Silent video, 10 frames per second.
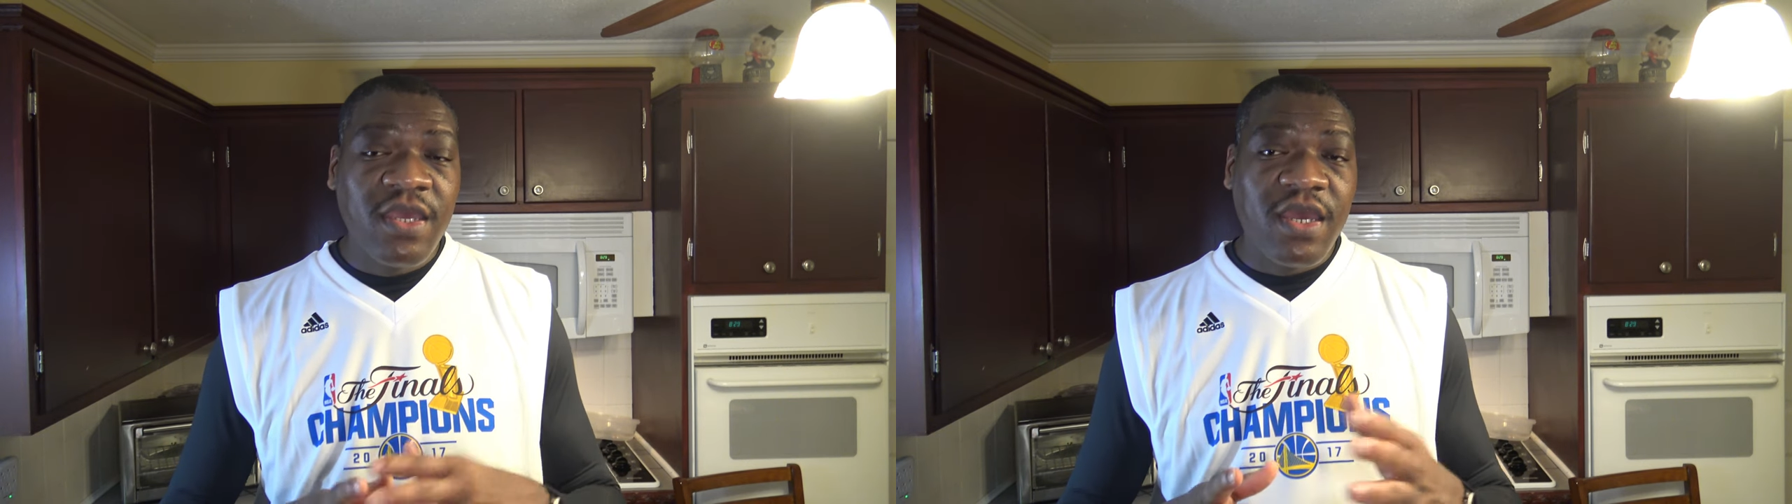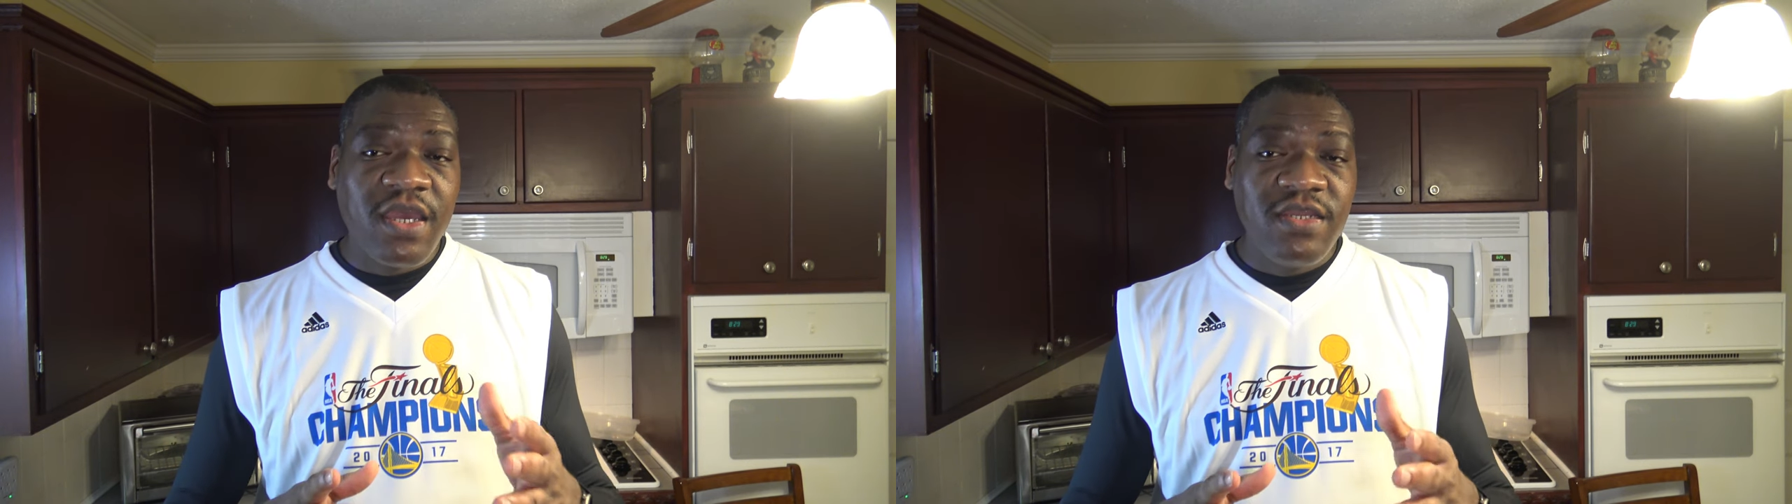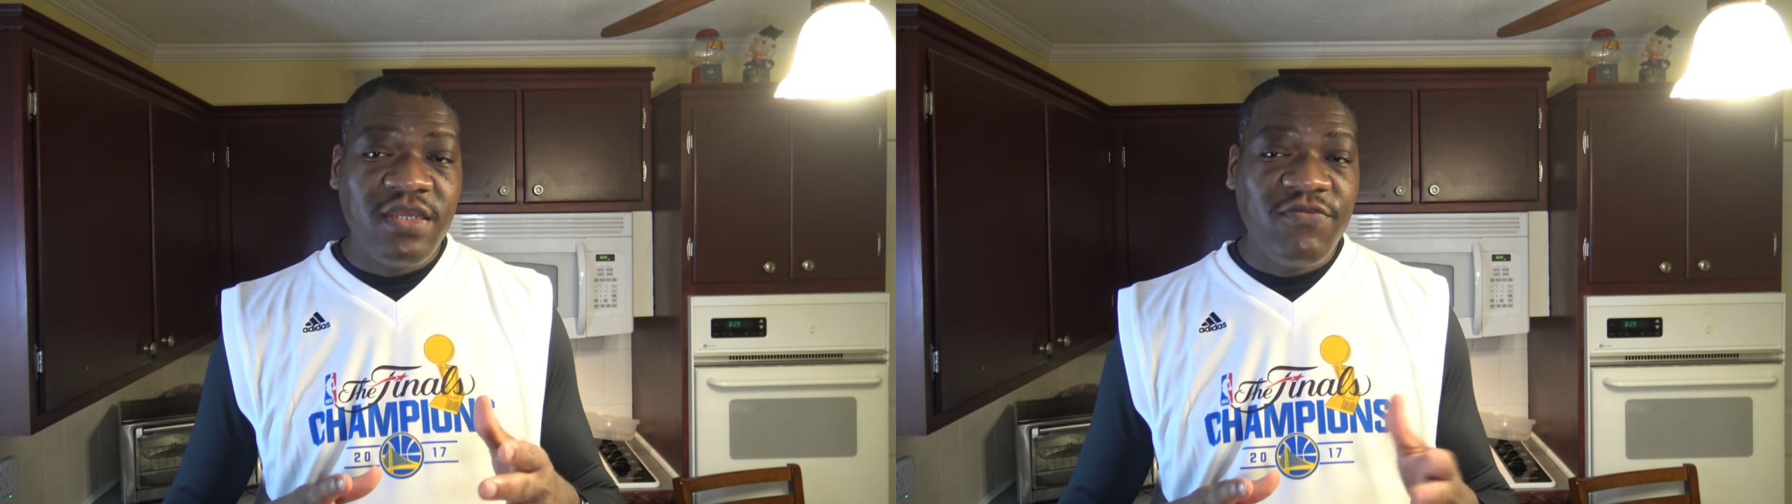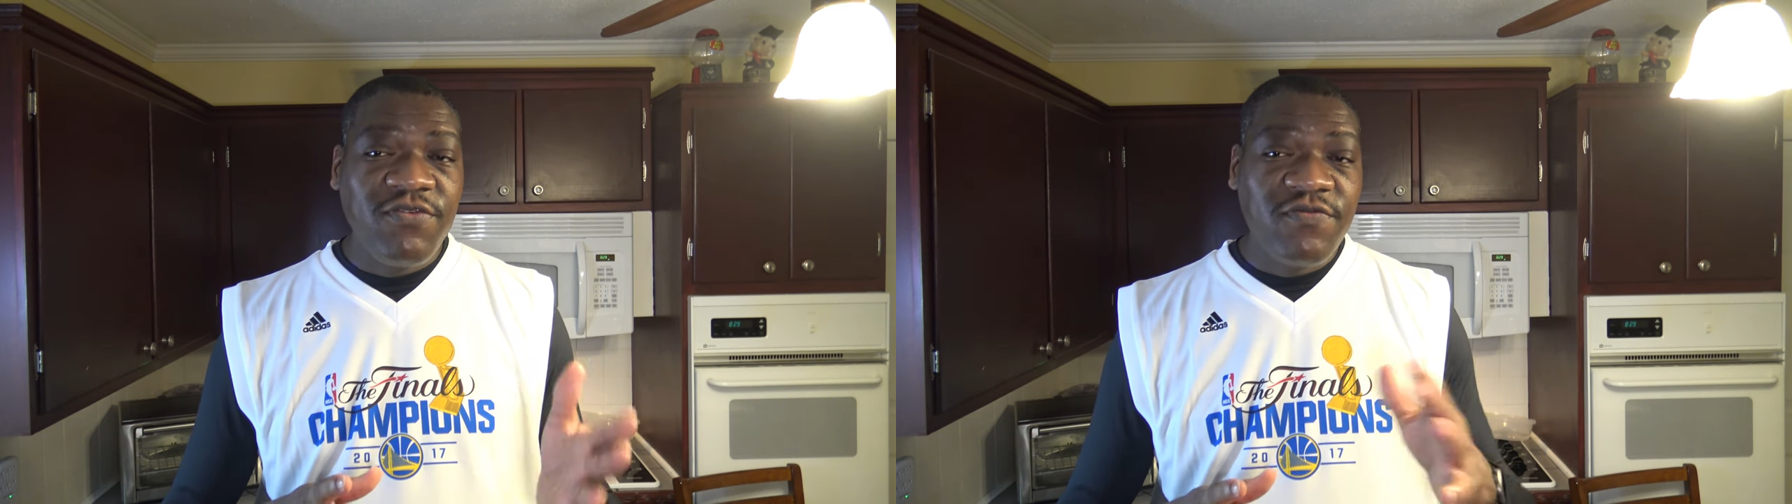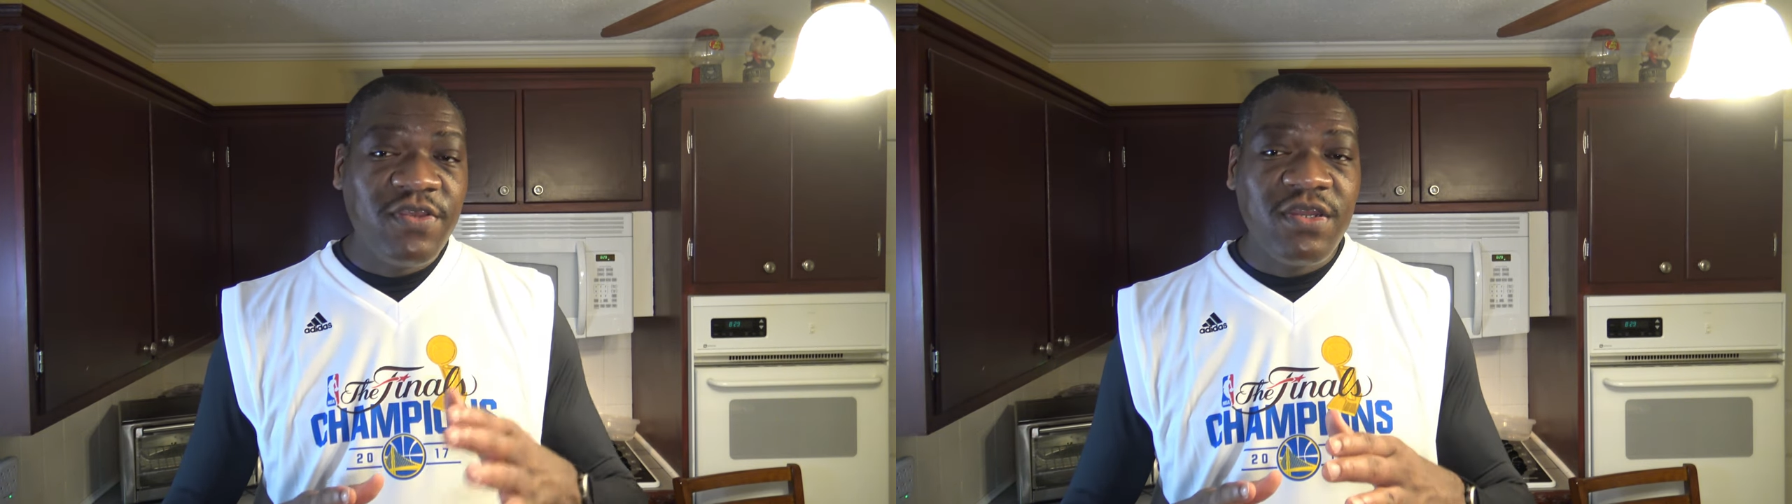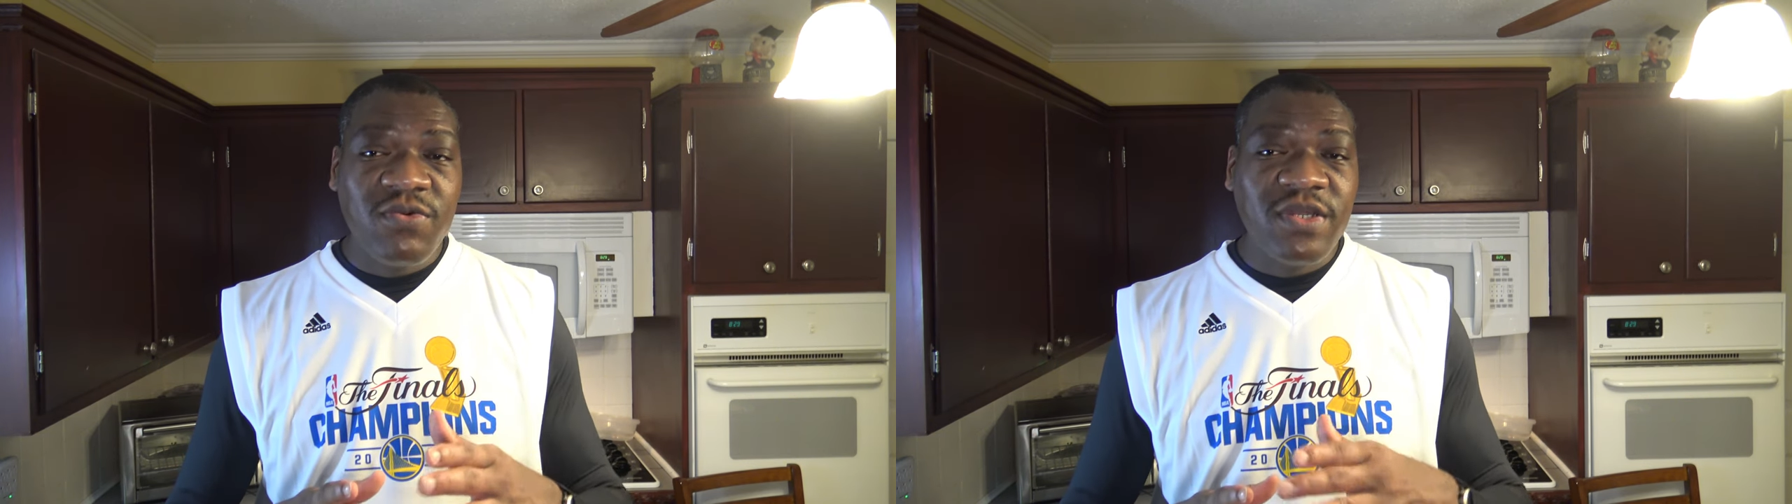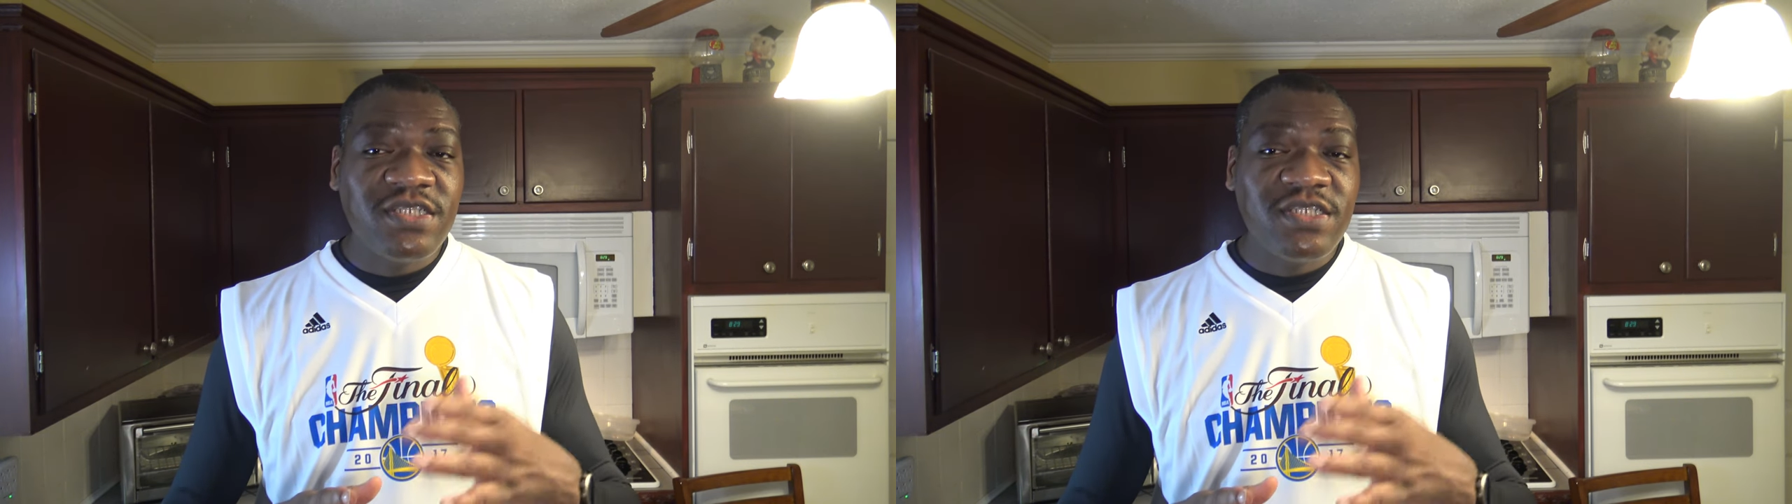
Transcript: I did 15 on one